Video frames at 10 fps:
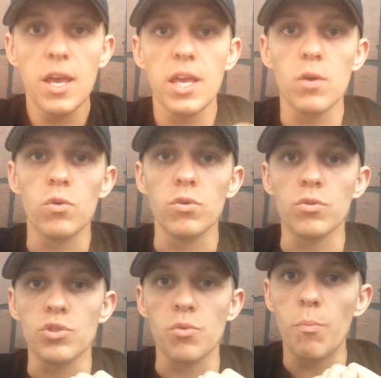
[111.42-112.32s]
It will
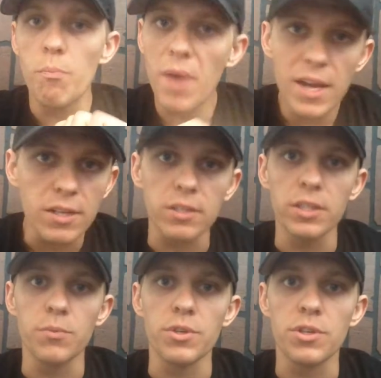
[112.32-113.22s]

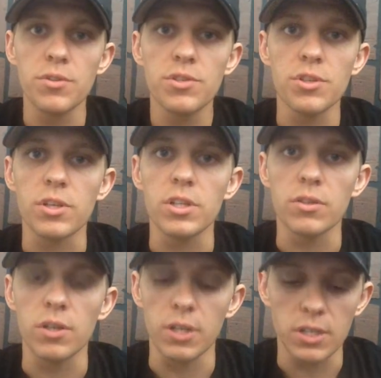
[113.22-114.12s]
dramatically reduce your
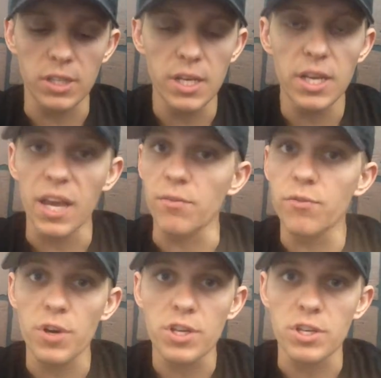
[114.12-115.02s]
cl uh, cleaning and
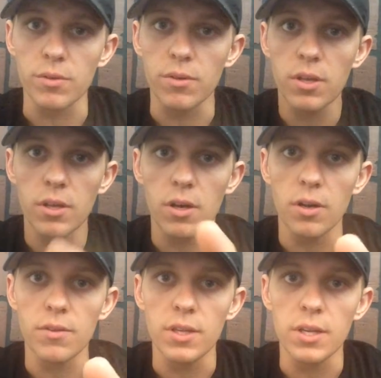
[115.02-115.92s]
friction
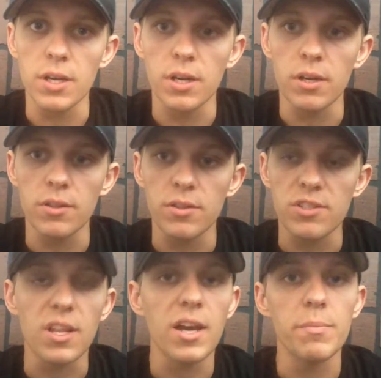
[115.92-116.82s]
on the uh, the
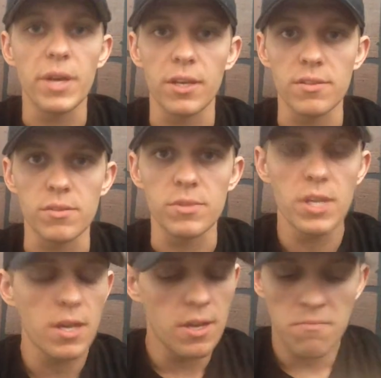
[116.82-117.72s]
slide mechanisms.
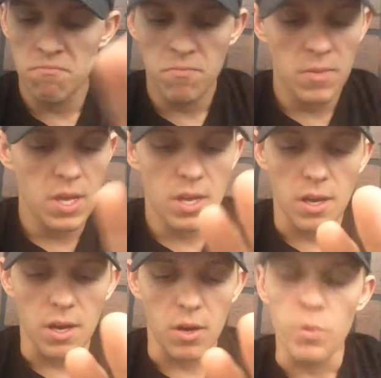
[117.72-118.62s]

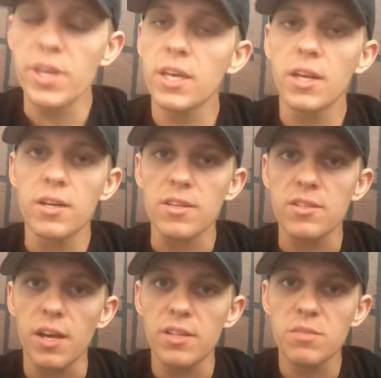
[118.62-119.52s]
Uh, we can get into the
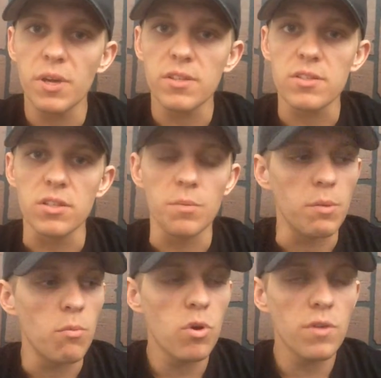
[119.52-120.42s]
science about this a little
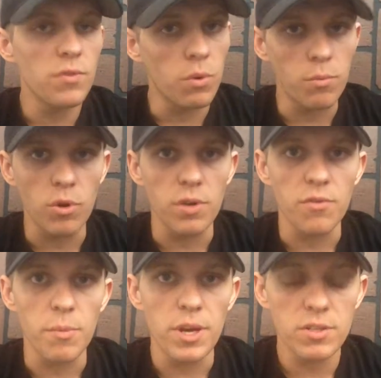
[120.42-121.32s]
bit more. If you want more
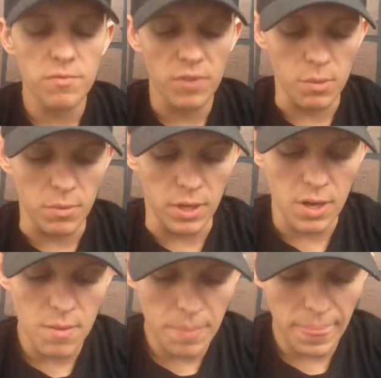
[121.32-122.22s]
information, hit me
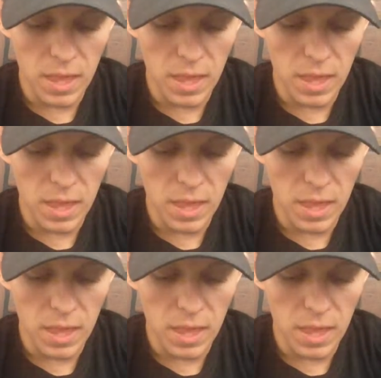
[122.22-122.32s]
up.